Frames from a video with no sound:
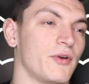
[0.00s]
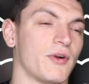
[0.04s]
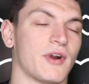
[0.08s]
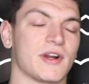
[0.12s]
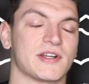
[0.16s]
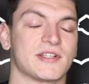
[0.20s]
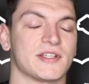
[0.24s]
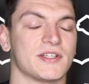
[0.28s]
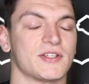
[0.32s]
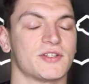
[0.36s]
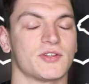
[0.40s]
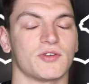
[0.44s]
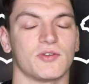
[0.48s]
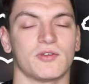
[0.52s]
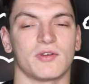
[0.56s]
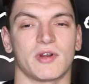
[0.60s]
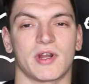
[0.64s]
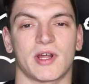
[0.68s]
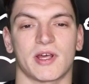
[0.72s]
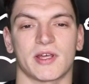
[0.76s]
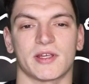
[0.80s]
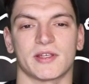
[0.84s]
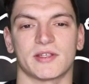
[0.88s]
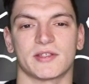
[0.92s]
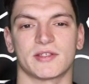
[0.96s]
they're actually so
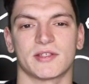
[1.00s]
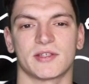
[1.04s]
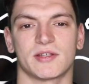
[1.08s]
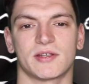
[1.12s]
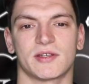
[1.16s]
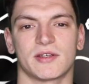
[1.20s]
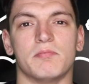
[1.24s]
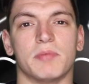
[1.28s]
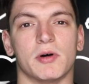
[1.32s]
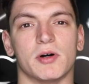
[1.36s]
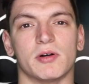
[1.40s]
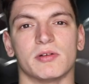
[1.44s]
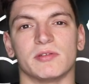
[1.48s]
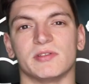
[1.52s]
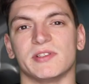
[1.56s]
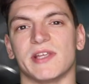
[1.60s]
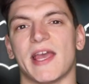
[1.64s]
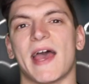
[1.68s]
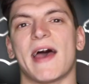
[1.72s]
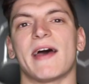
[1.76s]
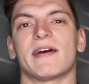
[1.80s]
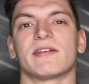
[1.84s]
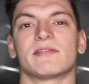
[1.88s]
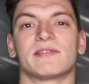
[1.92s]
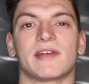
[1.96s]
nice. But
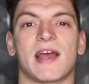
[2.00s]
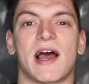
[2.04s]
yeah,